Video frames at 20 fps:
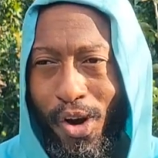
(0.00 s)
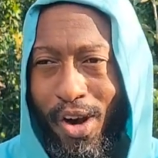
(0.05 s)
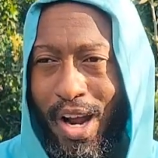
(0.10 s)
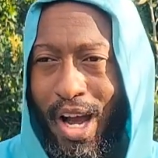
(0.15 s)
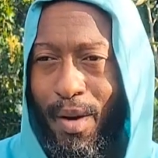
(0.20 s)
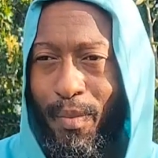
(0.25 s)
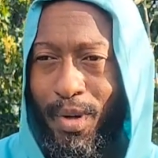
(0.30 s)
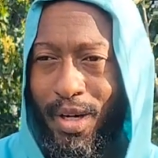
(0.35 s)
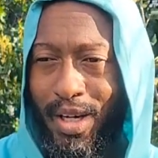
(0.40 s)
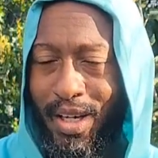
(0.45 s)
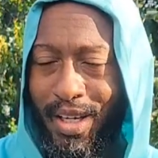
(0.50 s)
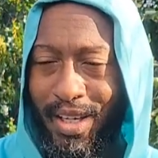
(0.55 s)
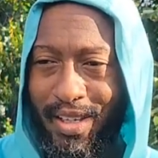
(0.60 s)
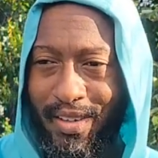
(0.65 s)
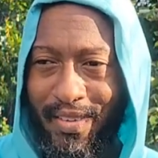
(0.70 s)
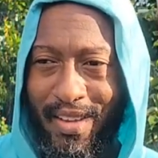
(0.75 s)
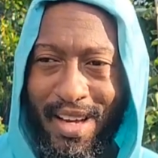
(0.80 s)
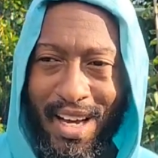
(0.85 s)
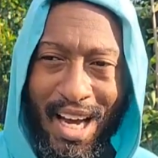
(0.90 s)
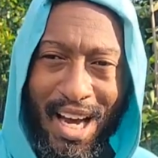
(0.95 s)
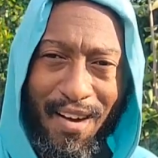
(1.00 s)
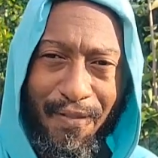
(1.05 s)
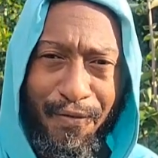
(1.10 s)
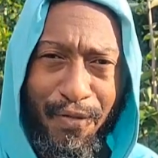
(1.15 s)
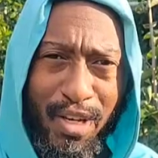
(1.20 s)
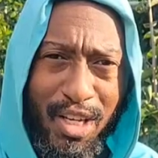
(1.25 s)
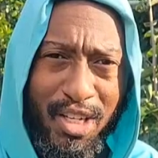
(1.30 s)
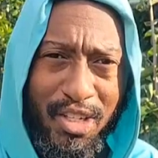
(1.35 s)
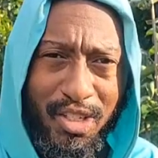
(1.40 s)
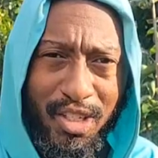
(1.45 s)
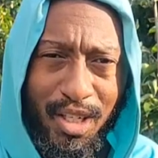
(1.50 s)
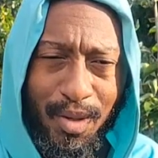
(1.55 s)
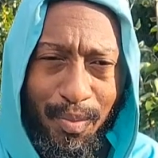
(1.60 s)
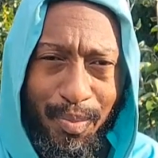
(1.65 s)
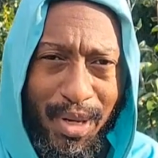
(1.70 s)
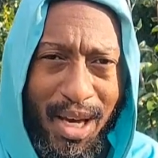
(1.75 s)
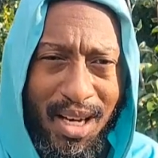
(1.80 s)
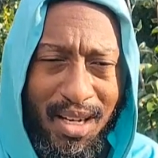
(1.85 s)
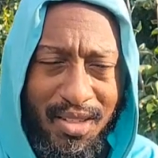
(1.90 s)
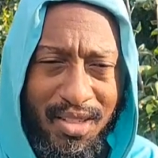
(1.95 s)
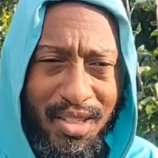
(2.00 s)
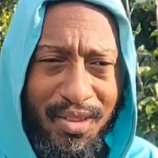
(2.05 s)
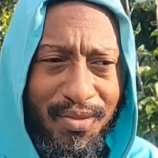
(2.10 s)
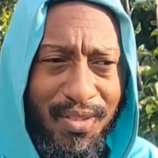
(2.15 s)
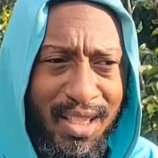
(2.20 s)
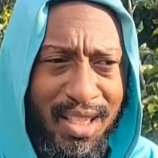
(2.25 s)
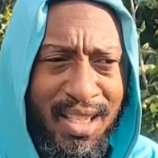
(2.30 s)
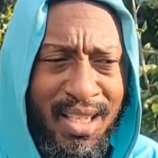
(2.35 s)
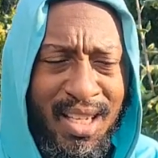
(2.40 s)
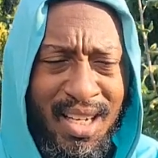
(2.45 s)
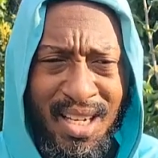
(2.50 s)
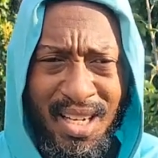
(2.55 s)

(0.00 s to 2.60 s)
I fish competitively,